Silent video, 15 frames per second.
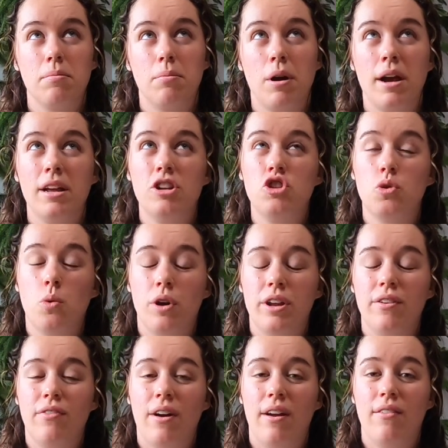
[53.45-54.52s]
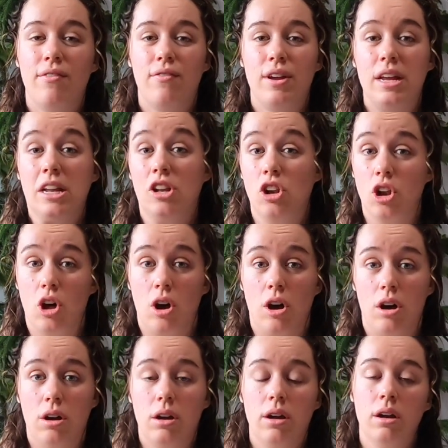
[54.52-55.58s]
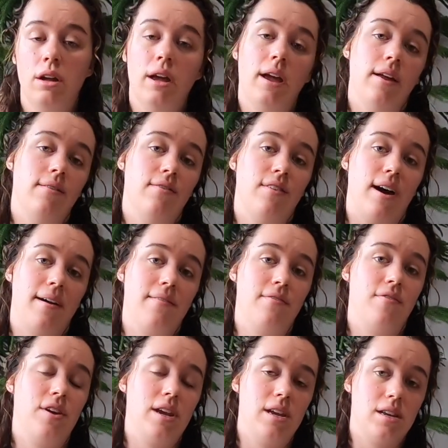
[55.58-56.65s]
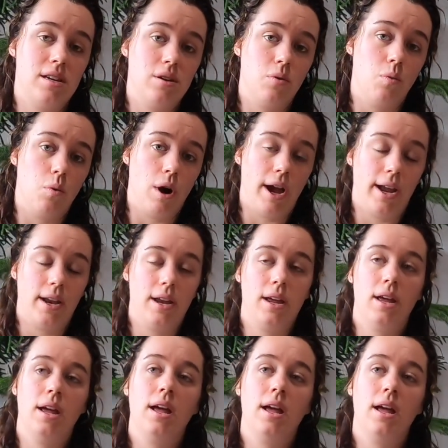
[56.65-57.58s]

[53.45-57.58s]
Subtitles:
probably 25 feet long and 5 feet wide.